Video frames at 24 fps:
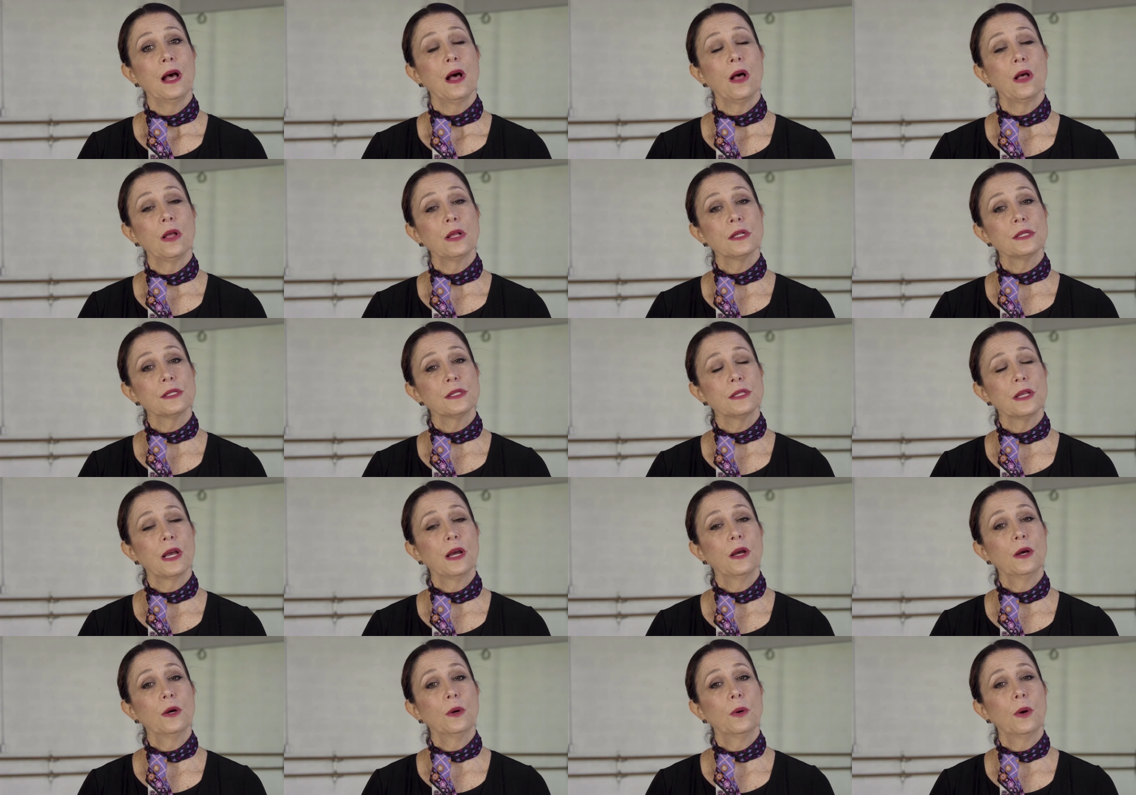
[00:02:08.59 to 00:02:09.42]

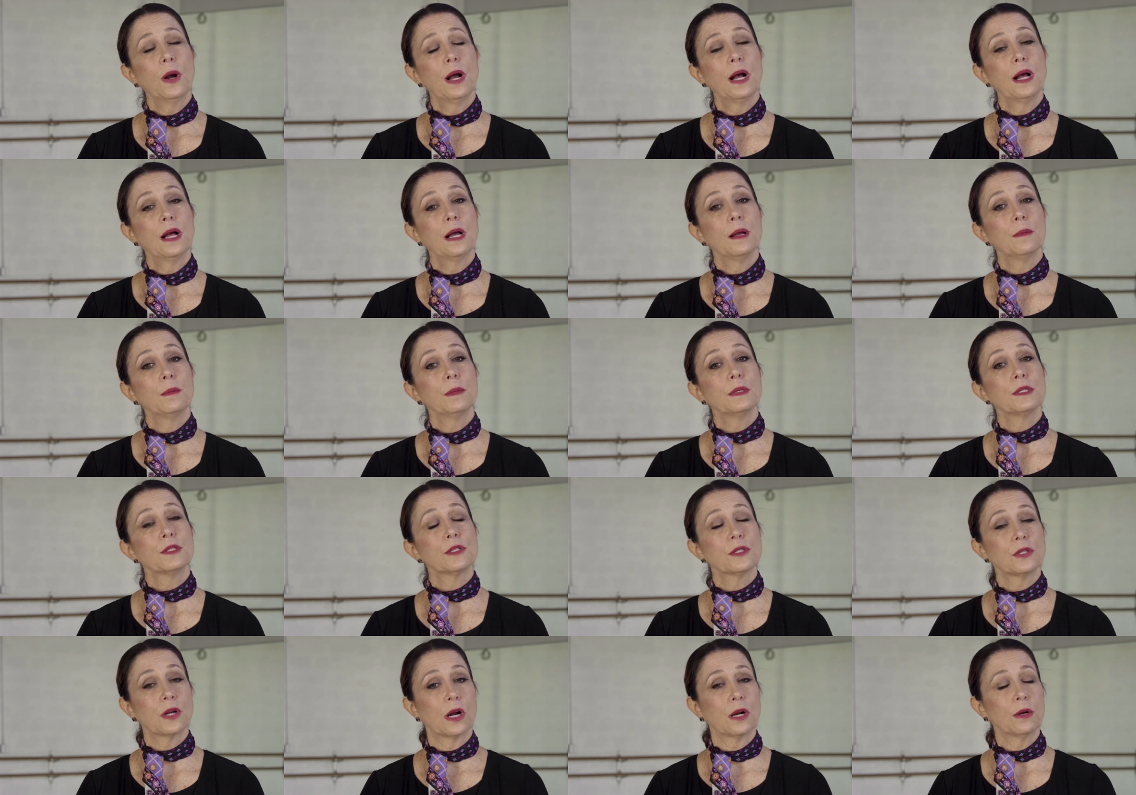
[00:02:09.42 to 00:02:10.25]
Also, um,
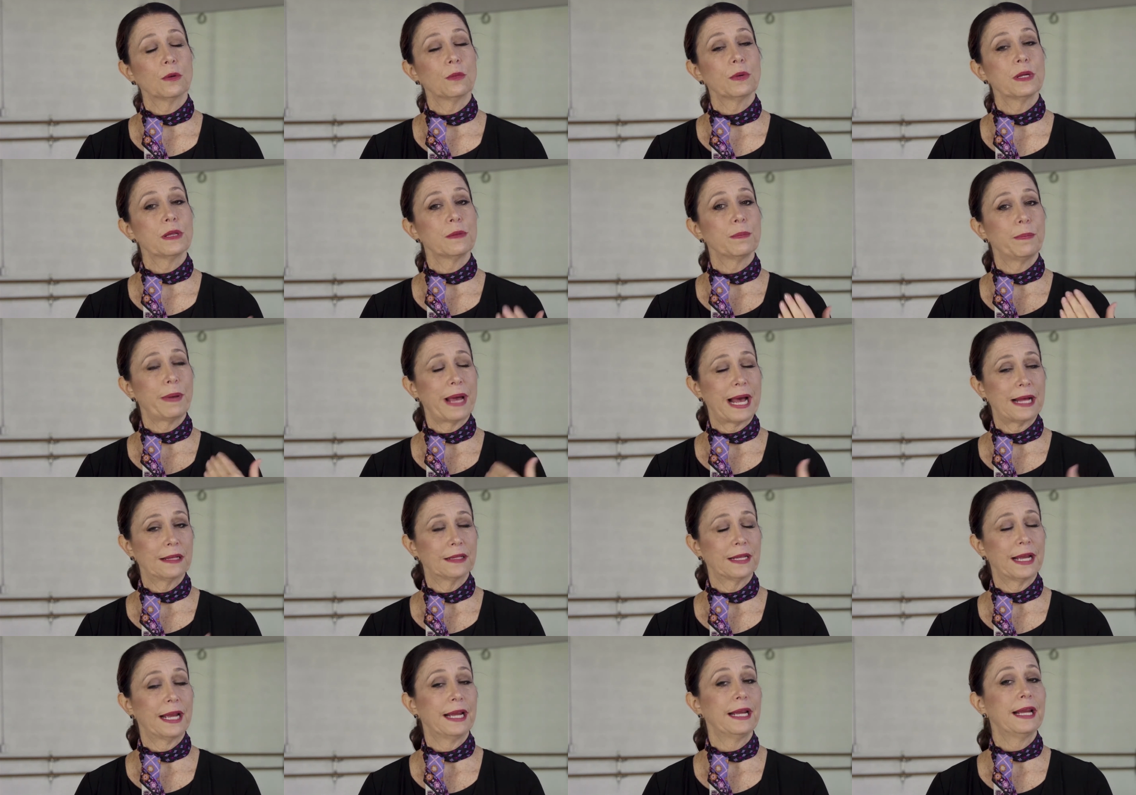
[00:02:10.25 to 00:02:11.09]
start with
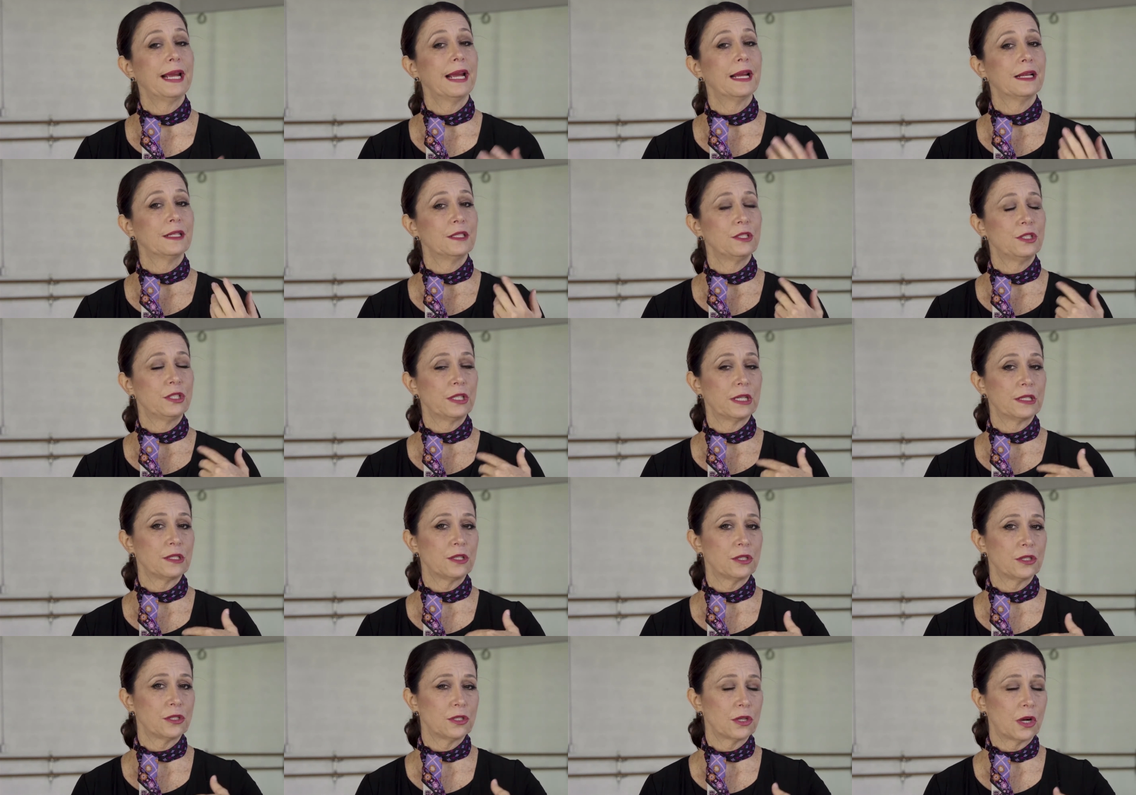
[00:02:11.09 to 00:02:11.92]
ballet and
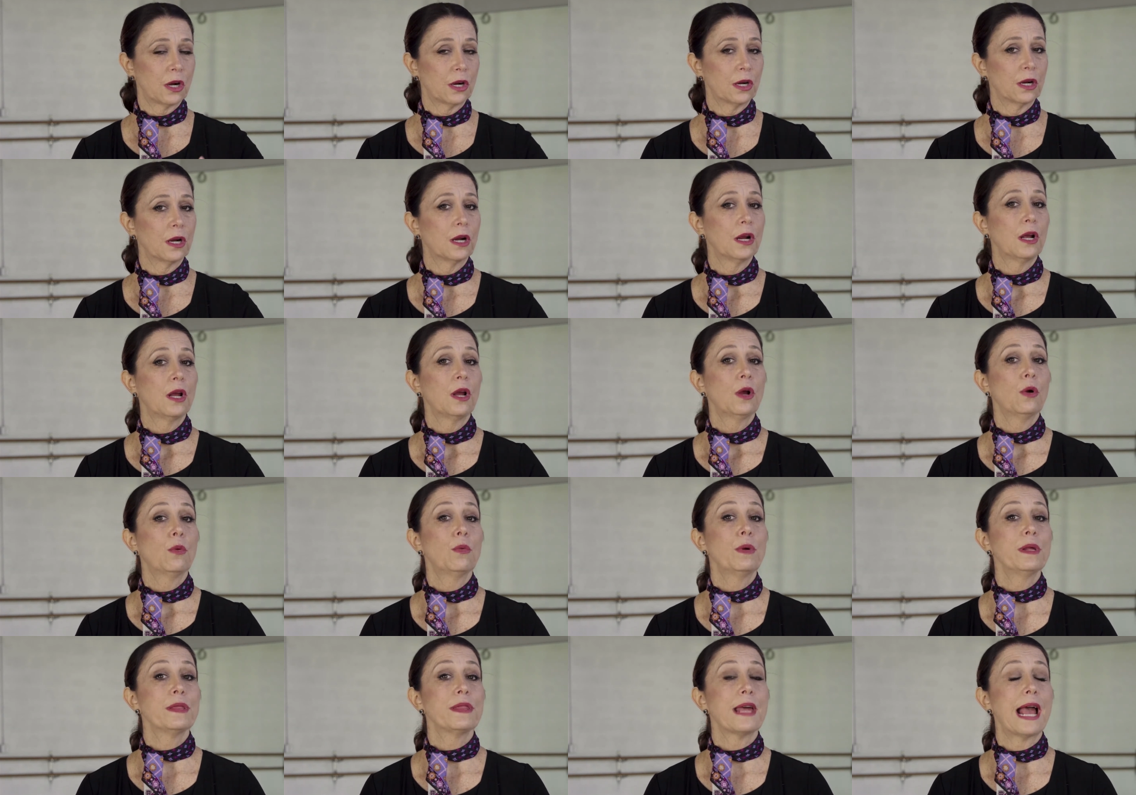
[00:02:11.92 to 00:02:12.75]
just start
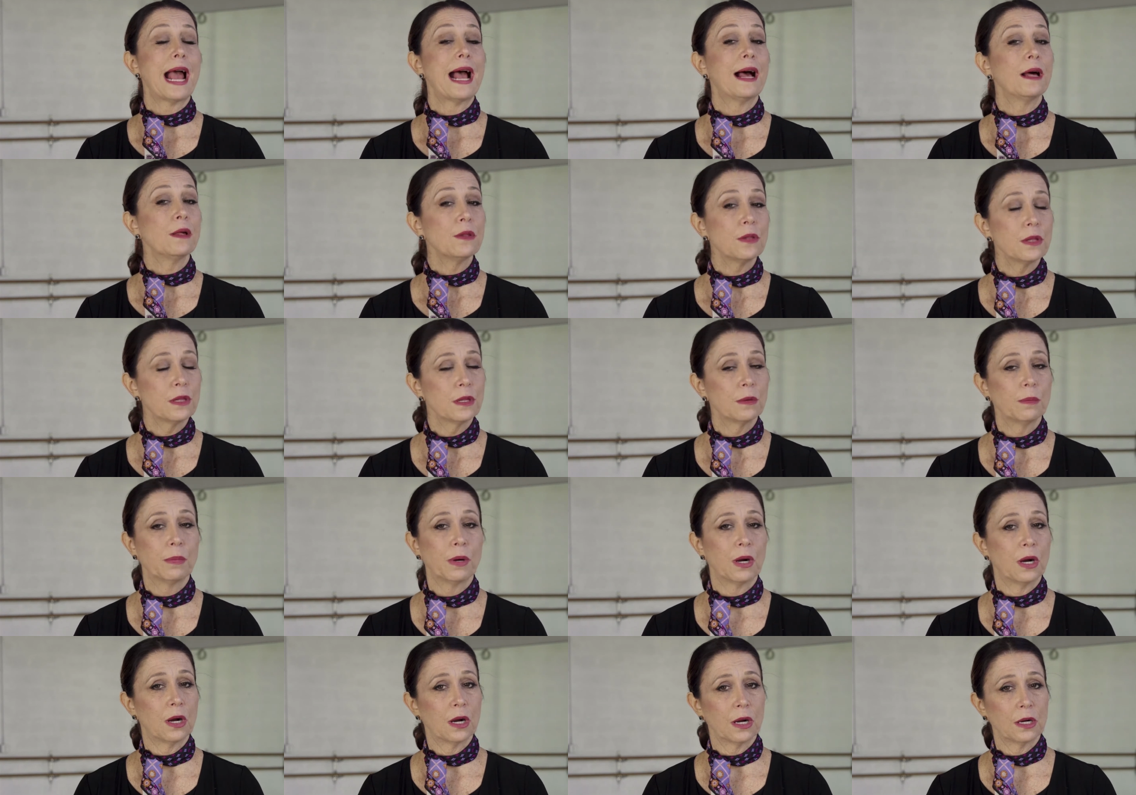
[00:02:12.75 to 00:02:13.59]
without the
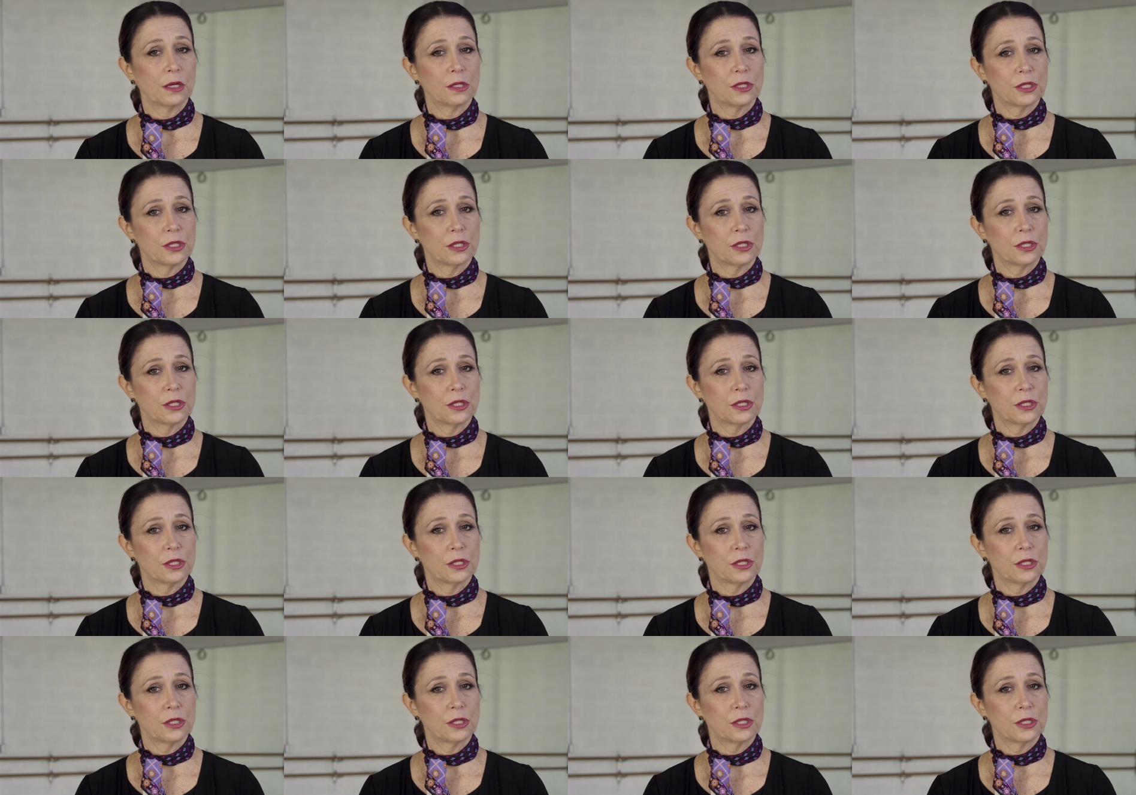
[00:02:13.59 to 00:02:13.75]
bar.